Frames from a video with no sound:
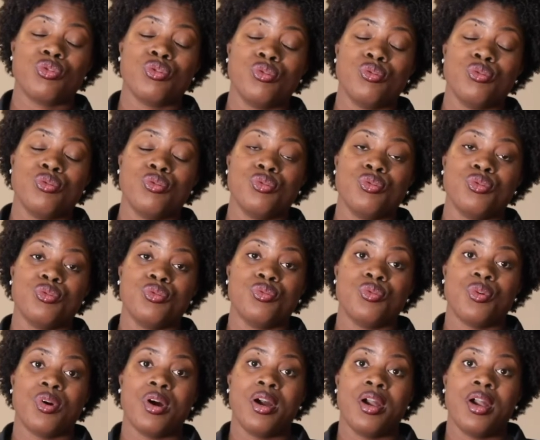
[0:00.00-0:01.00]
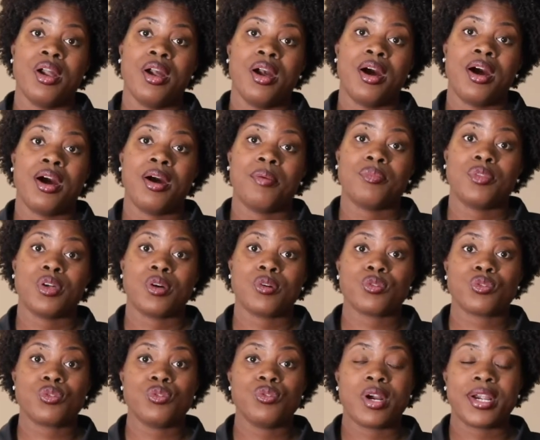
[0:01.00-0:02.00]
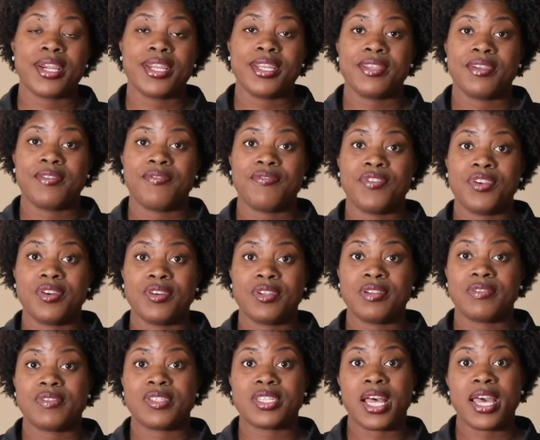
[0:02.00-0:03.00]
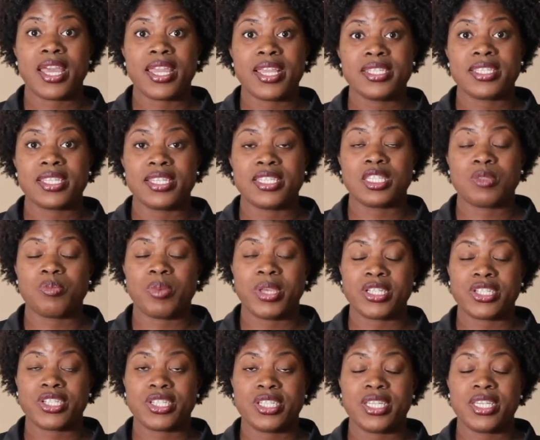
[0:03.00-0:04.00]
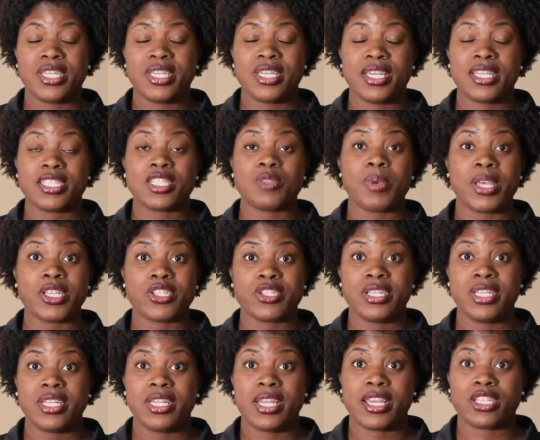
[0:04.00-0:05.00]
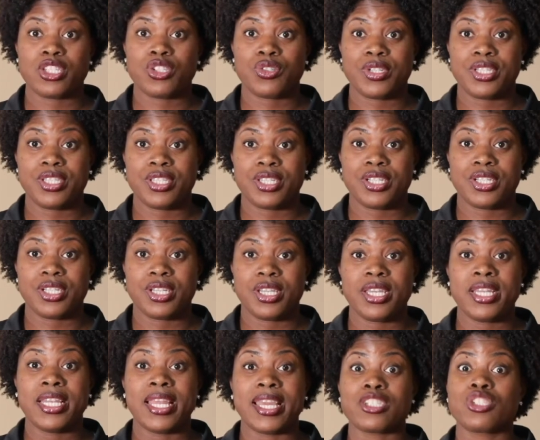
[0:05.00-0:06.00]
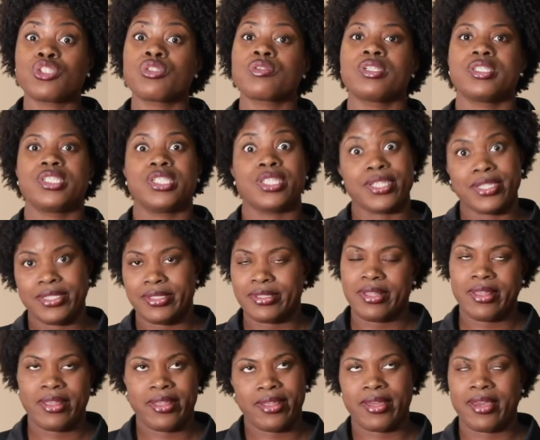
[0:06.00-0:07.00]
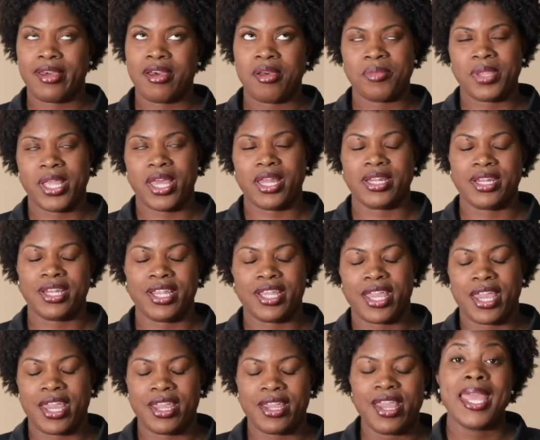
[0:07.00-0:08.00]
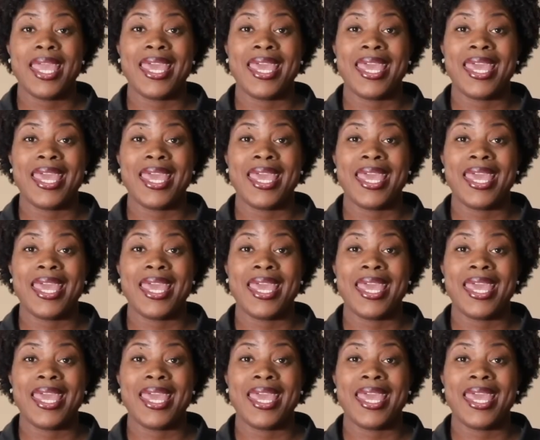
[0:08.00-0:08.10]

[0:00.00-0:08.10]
to um, those who are in the field of science, especially, especially electricity electricians. Huh, come down any gate.